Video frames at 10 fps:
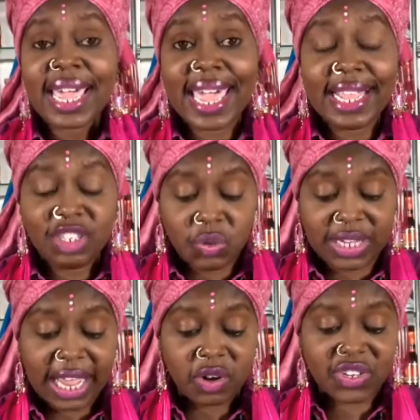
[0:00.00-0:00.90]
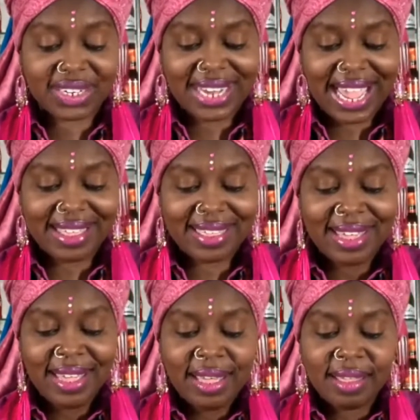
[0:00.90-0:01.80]
into Taylor's death
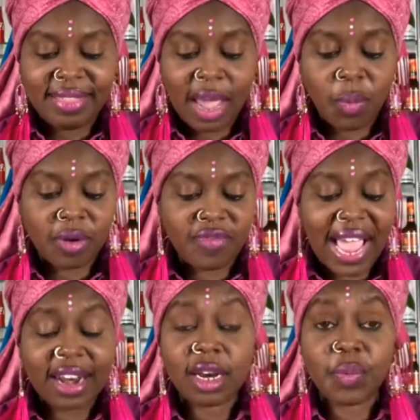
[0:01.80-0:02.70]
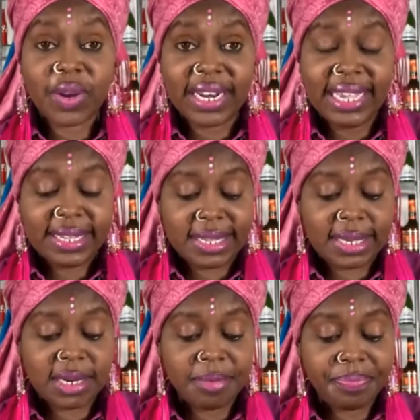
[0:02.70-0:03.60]
that were finally
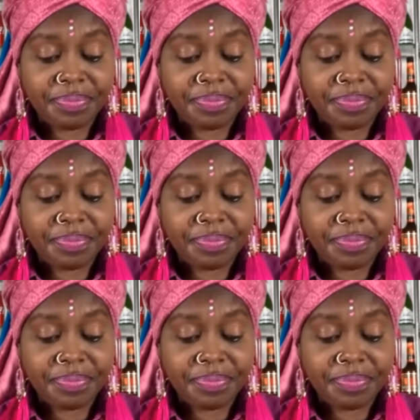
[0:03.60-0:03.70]
released.